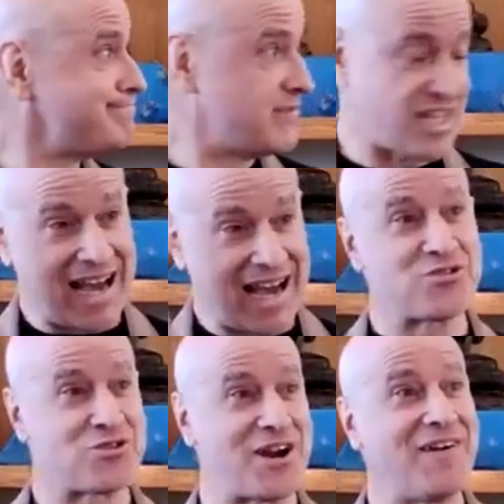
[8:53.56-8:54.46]
The eyes
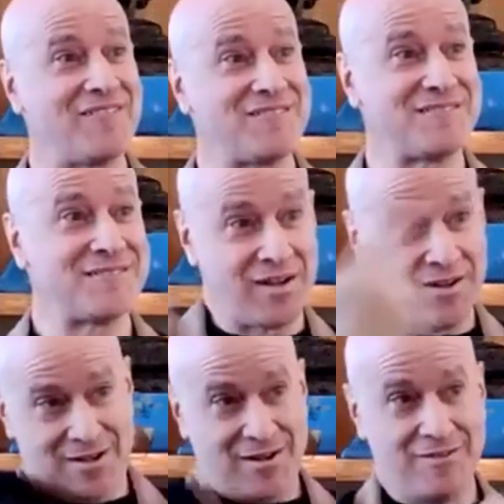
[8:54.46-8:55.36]
are there,
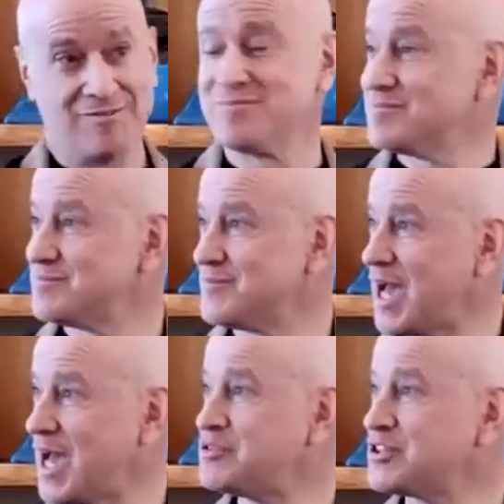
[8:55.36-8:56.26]
the
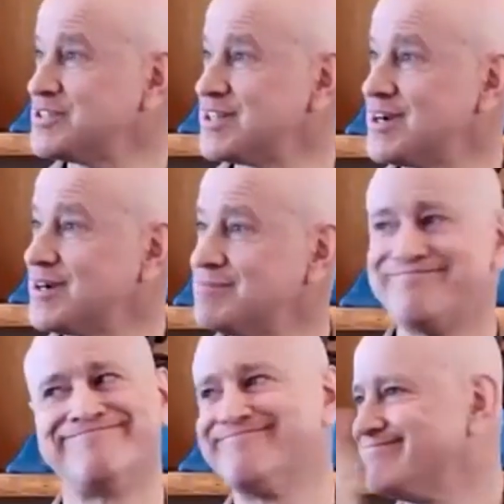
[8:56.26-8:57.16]
object is there,
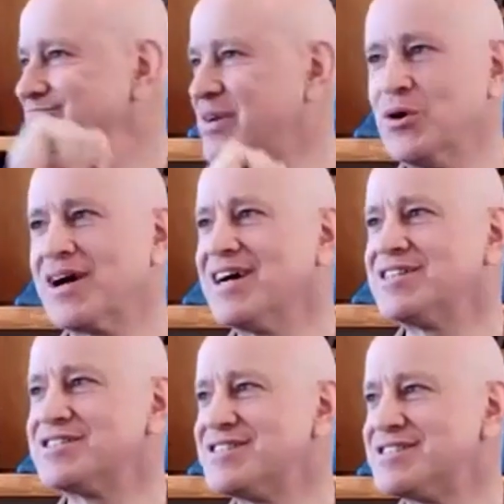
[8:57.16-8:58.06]
but no
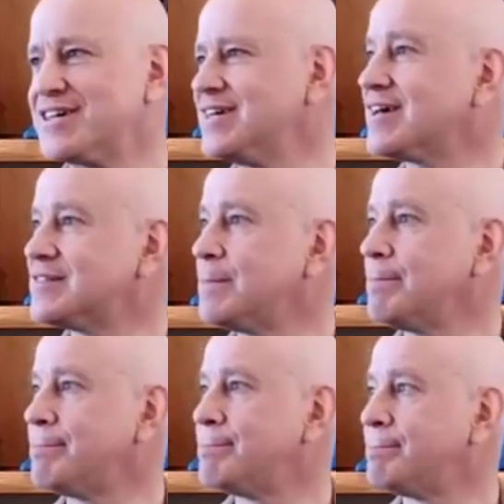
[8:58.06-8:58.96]
consciousness to connect
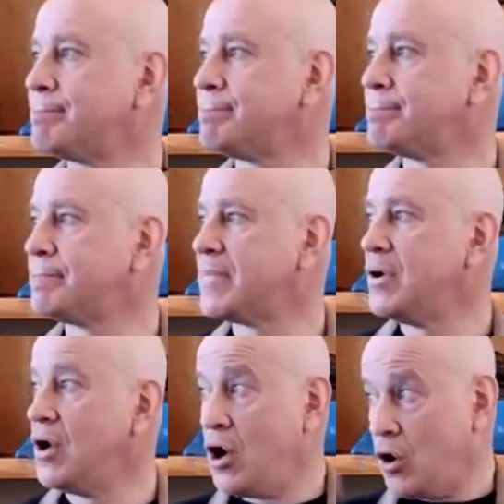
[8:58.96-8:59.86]
them.
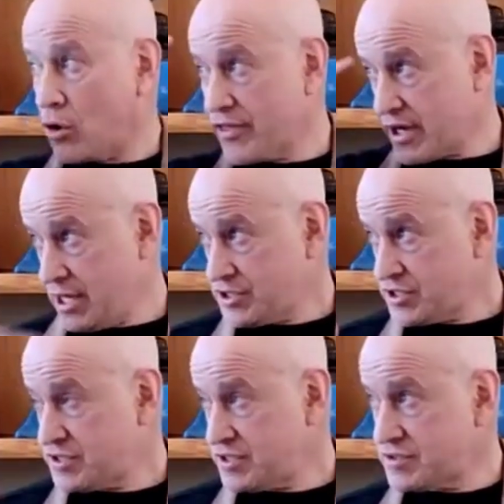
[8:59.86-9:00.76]
Or the
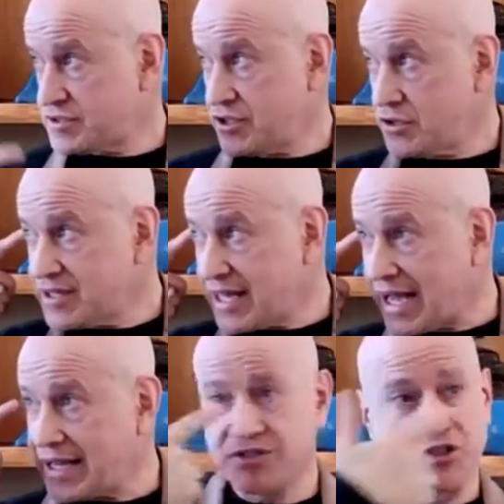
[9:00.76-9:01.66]
consciousness is here and the
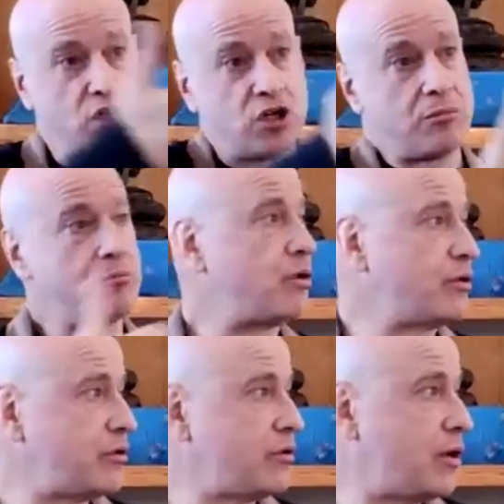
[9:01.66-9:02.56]
eye is here,
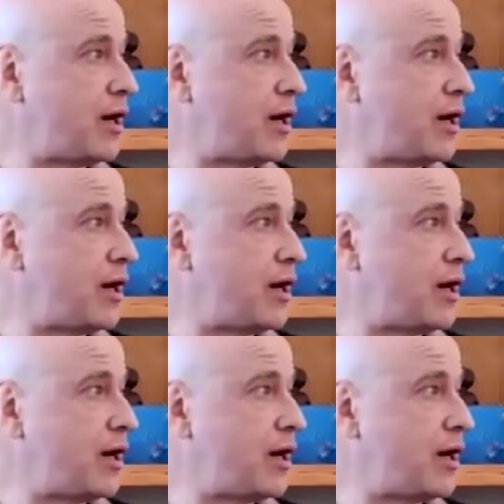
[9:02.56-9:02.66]
but no